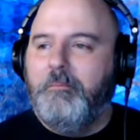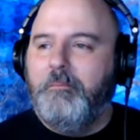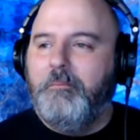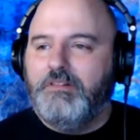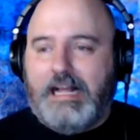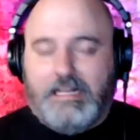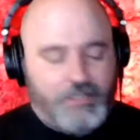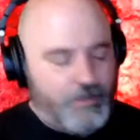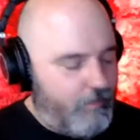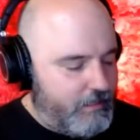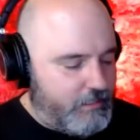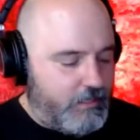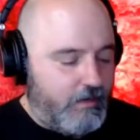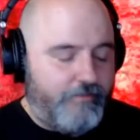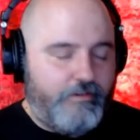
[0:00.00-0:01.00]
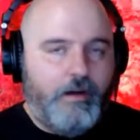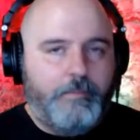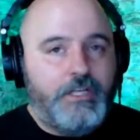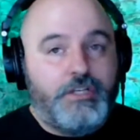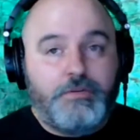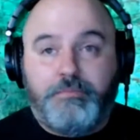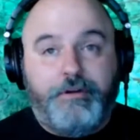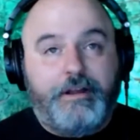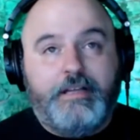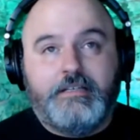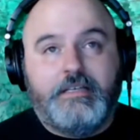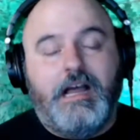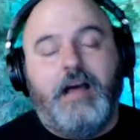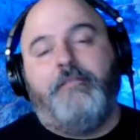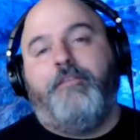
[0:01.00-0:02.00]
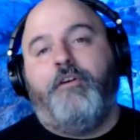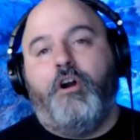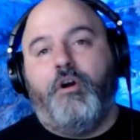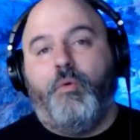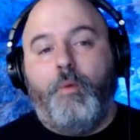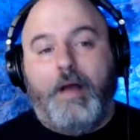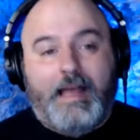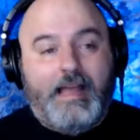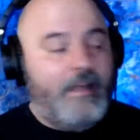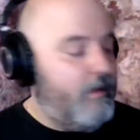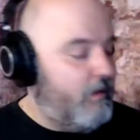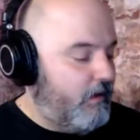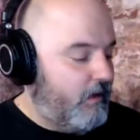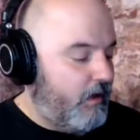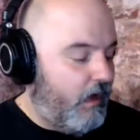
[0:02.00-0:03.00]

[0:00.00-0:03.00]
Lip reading: Lots of great stuff coming. Spring is not far away.